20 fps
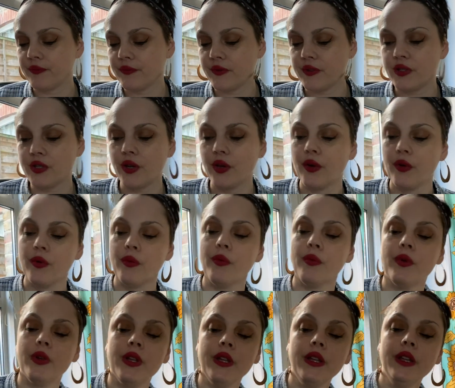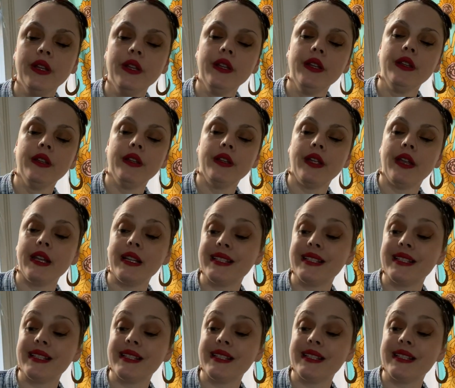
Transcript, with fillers: So any